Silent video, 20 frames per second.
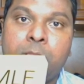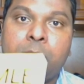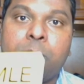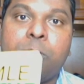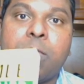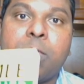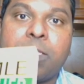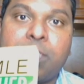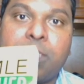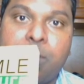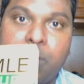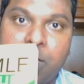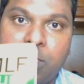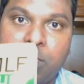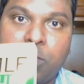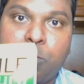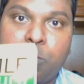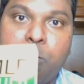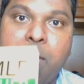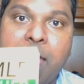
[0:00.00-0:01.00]
USMLE
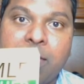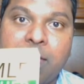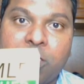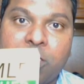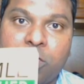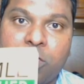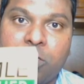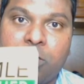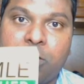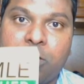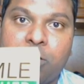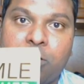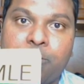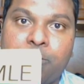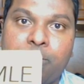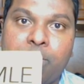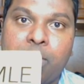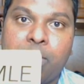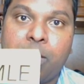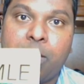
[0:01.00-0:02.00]
Smasher.
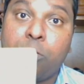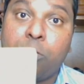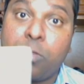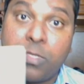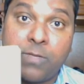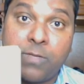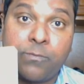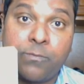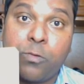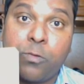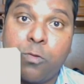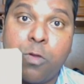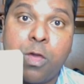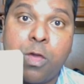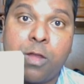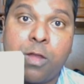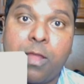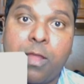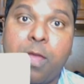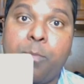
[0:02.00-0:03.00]
Those of you who
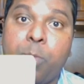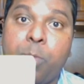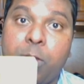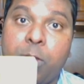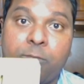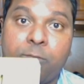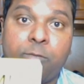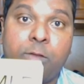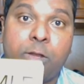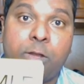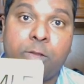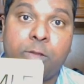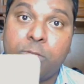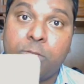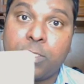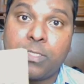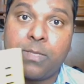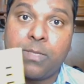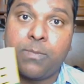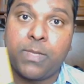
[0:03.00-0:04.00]
are appearing for
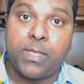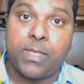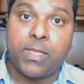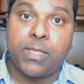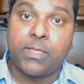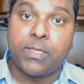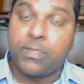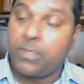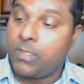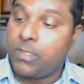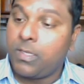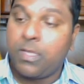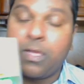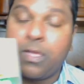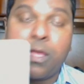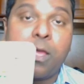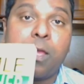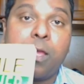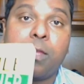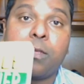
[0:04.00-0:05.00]
USMLE
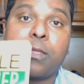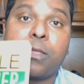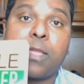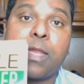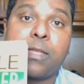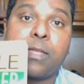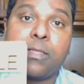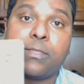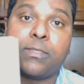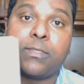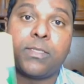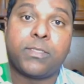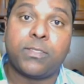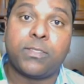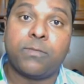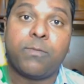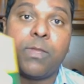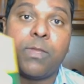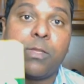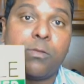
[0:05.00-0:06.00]
and get this, this
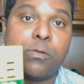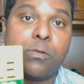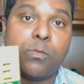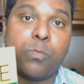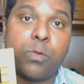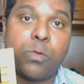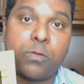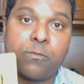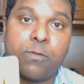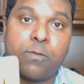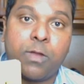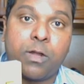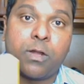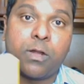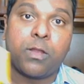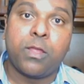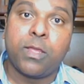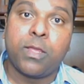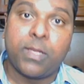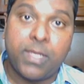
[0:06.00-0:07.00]
is a very good book
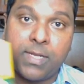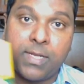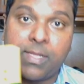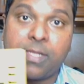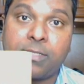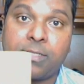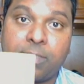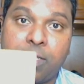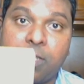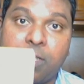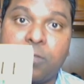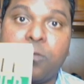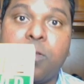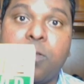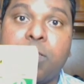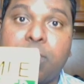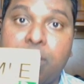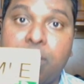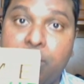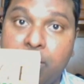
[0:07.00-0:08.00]
for clinical skills,
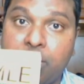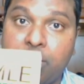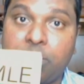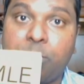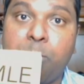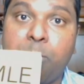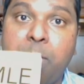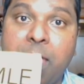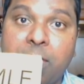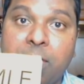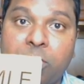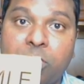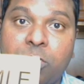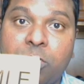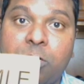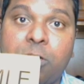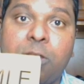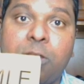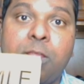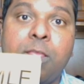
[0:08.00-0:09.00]
USMLE Smasher